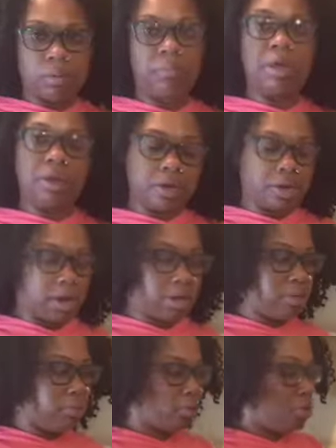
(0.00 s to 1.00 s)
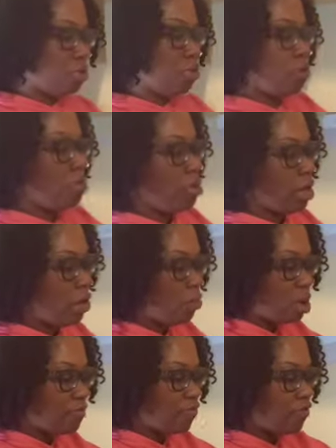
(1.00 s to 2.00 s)
bean a day in
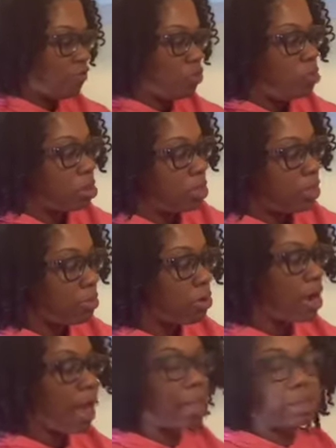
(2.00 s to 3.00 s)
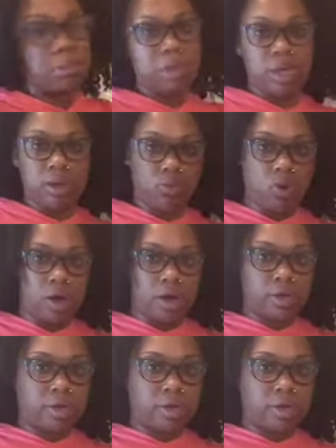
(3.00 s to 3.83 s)
one of your foods. And then I'm gonna add some quinoa